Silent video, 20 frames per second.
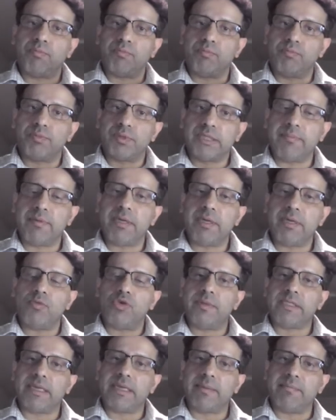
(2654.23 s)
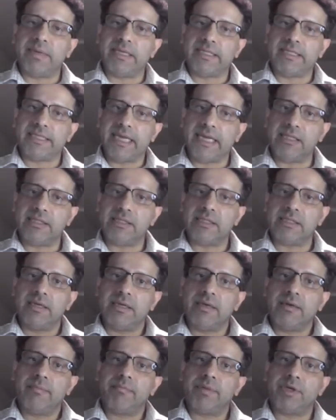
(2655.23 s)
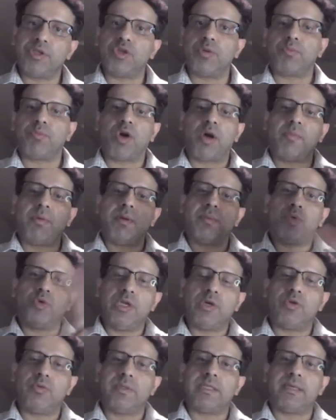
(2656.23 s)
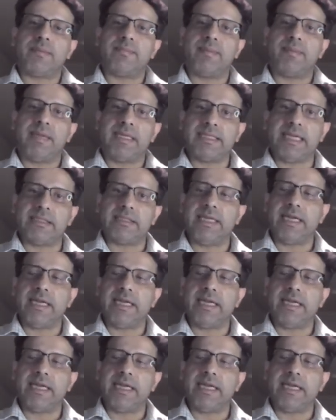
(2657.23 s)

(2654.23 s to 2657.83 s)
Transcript: symptom could be someplace else, but your problem query could be someplace else.